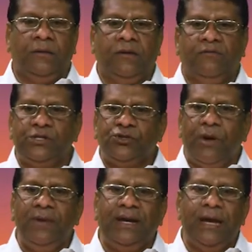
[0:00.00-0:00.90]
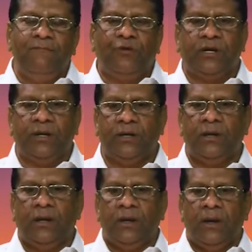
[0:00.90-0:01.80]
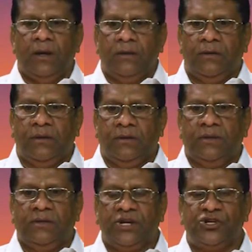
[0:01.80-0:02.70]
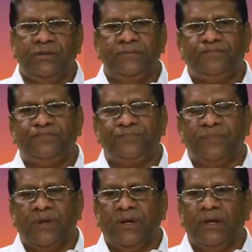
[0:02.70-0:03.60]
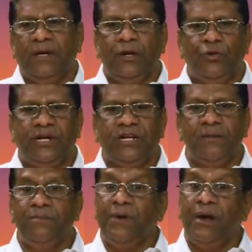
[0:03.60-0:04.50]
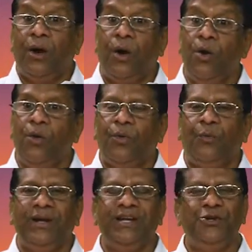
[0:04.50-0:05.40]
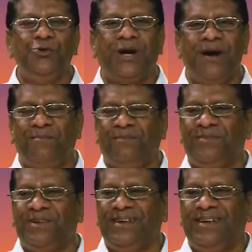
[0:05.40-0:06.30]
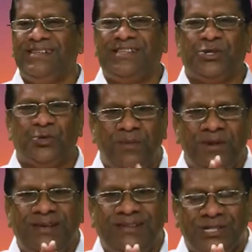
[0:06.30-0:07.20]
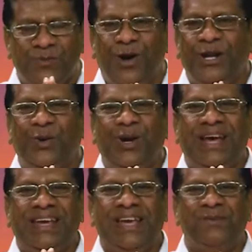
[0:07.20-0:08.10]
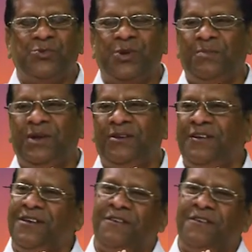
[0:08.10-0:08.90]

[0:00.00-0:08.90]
When Swami came for darshan, he looked at him. Oh, when did you come? He said, Swami, this morning only I came, Swami.